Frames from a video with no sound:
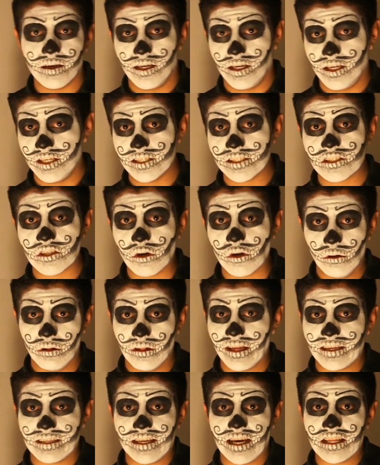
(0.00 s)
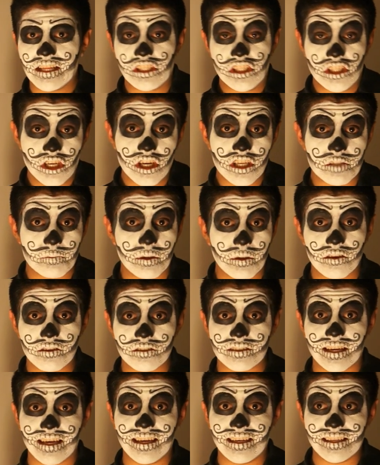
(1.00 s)
It is called like that just
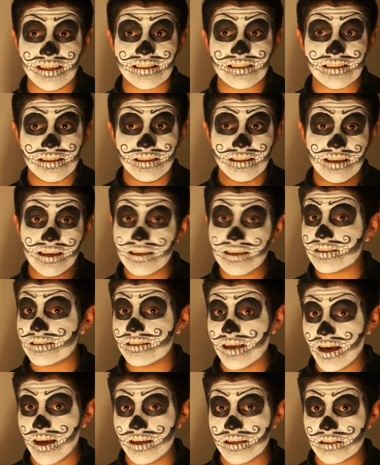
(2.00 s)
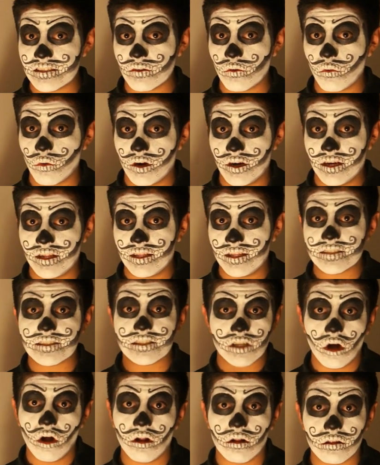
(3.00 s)
because it is in these days where it
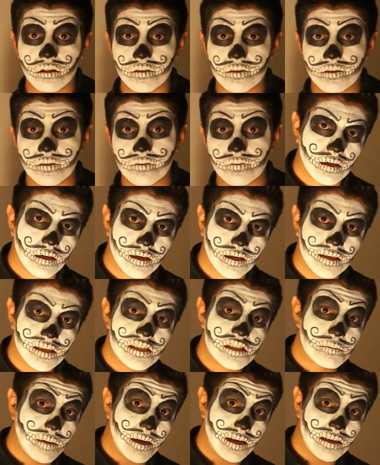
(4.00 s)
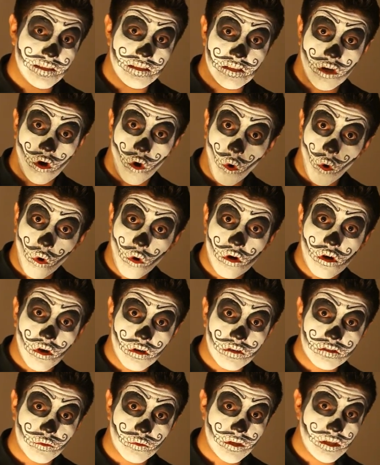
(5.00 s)
is sold. It is made in the whole
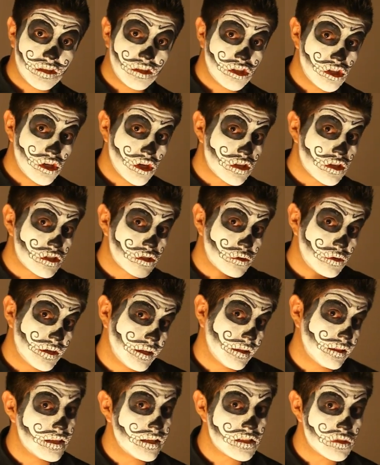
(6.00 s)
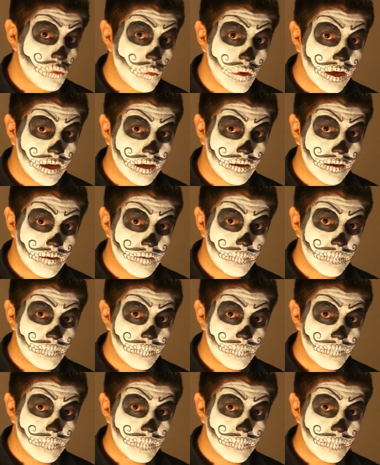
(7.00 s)
country just during this week.